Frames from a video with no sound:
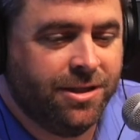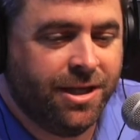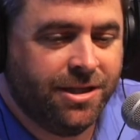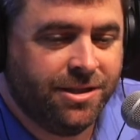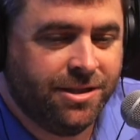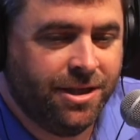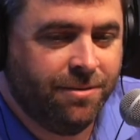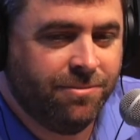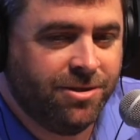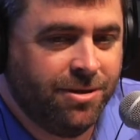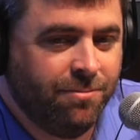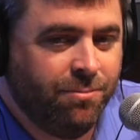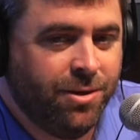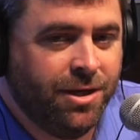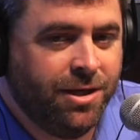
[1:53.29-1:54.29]
That seems
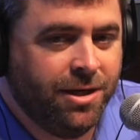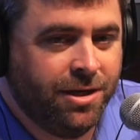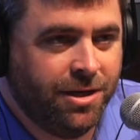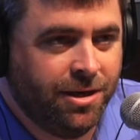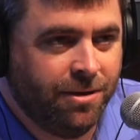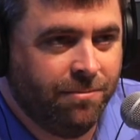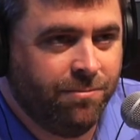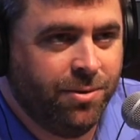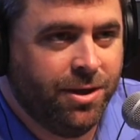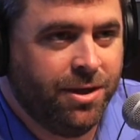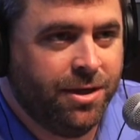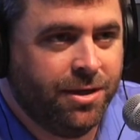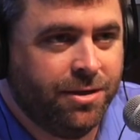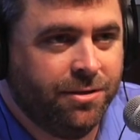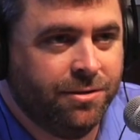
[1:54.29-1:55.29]
to be a
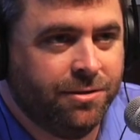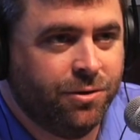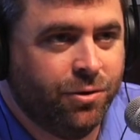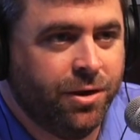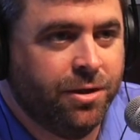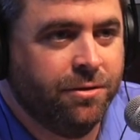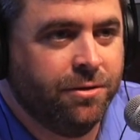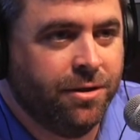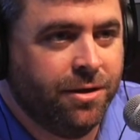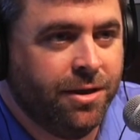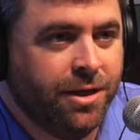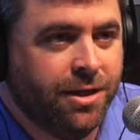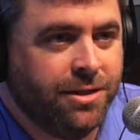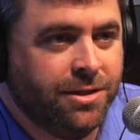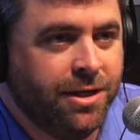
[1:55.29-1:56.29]
big trend
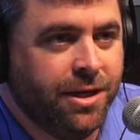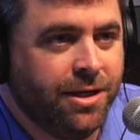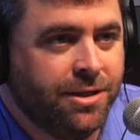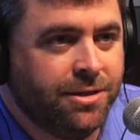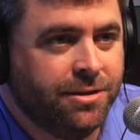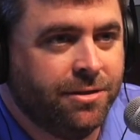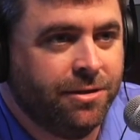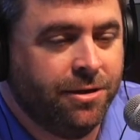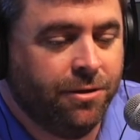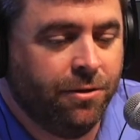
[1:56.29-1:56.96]
these days.